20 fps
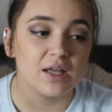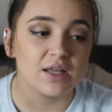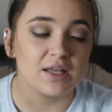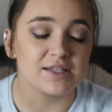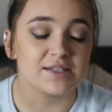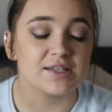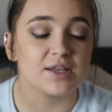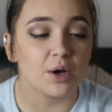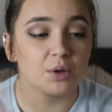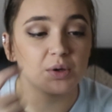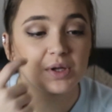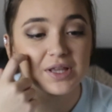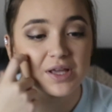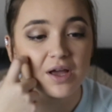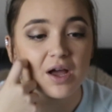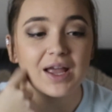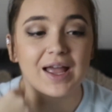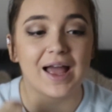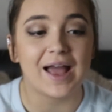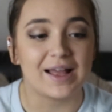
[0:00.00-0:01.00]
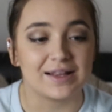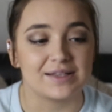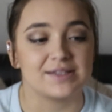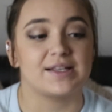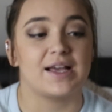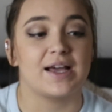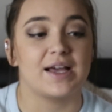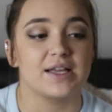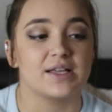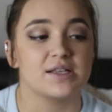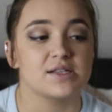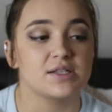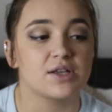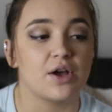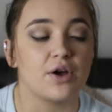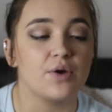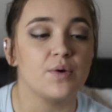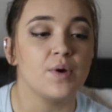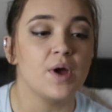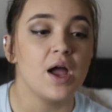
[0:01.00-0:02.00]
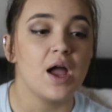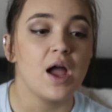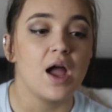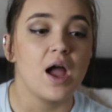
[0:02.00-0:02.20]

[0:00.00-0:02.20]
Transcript: it's the only thing I can say. So